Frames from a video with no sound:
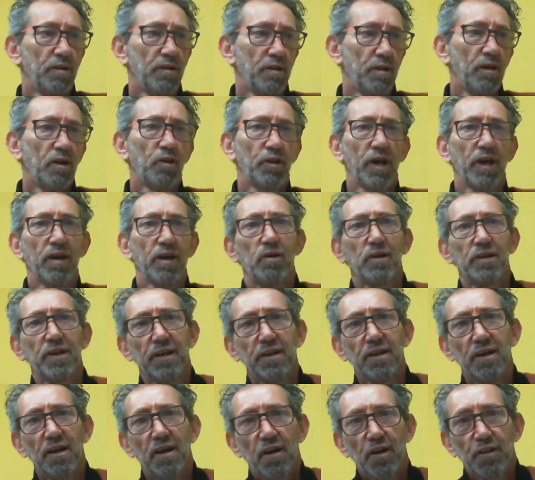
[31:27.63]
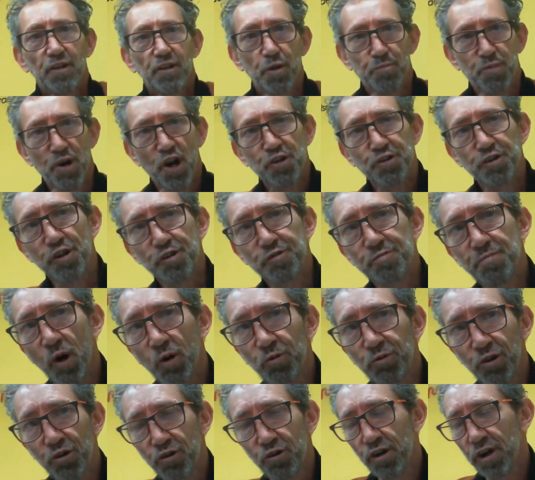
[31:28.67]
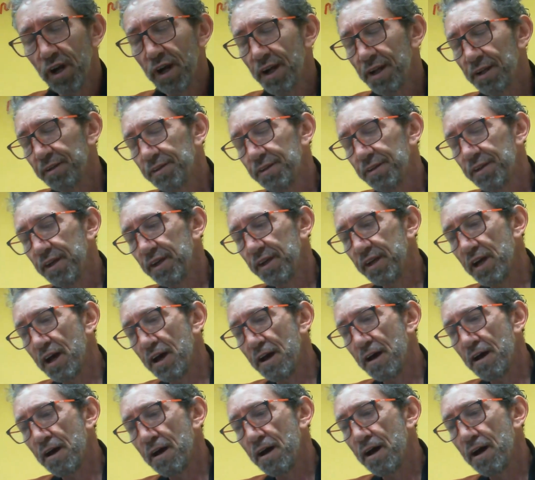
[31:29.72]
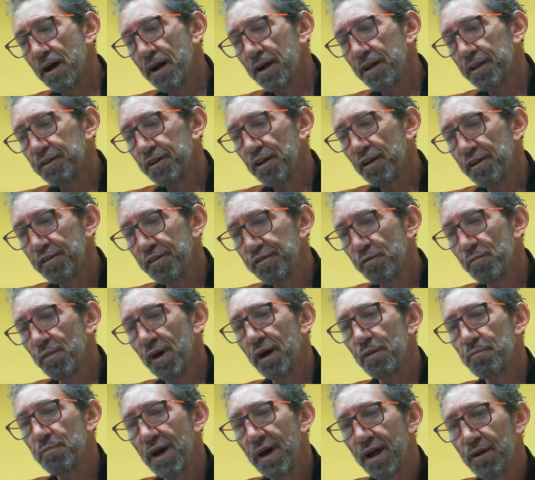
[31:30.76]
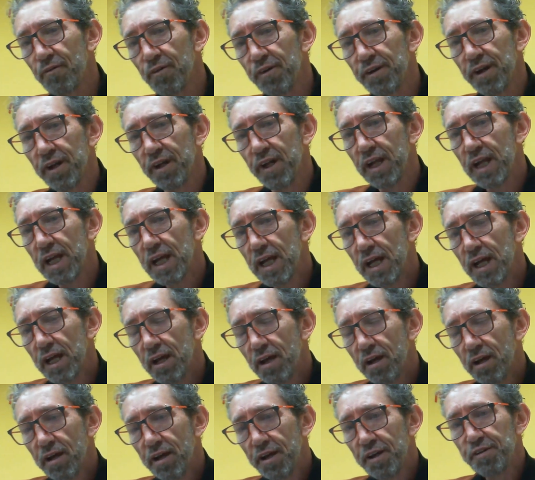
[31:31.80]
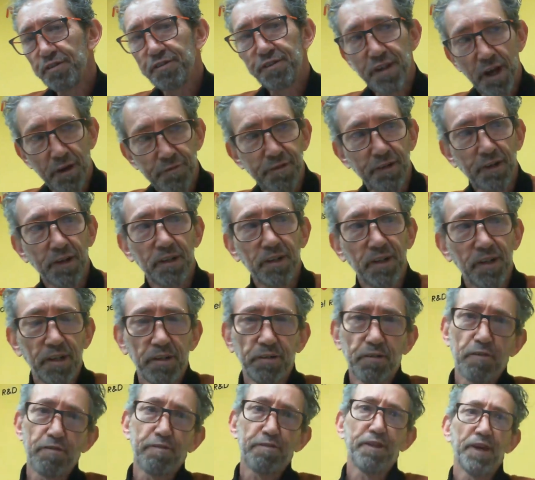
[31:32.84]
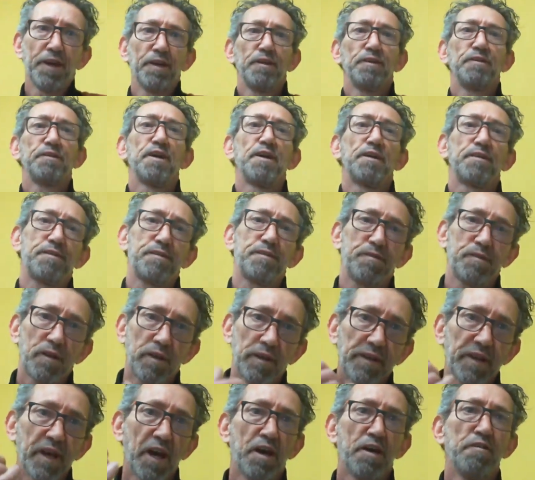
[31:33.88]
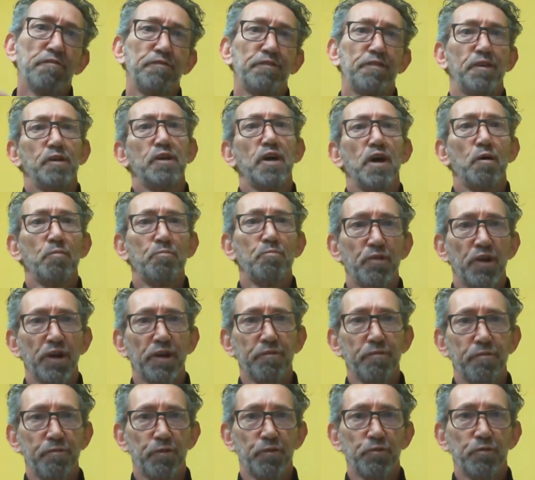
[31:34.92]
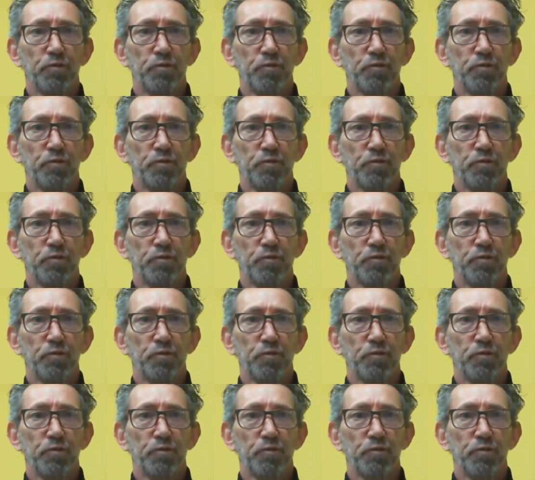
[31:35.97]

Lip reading: Okay. The brushless motor and the lithium-ion battery is definitely the thing that gave the breakthrough